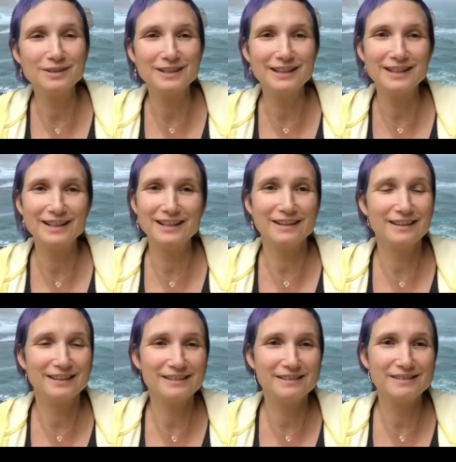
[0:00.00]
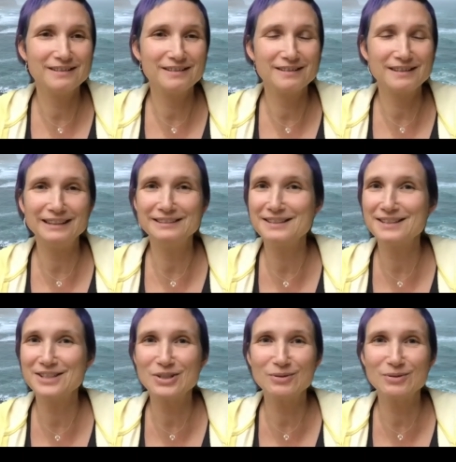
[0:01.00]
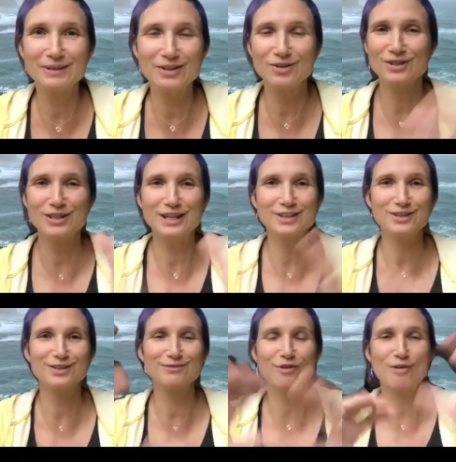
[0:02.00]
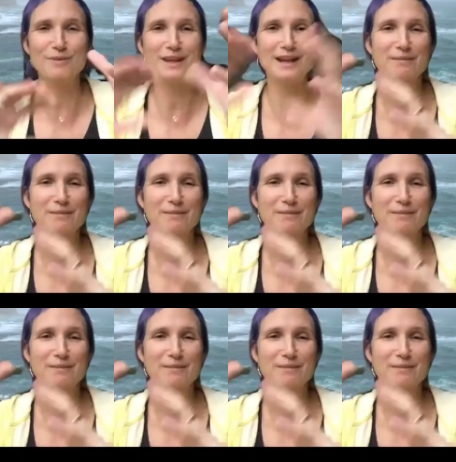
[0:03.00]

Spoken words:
And I didn't see really consensus from that,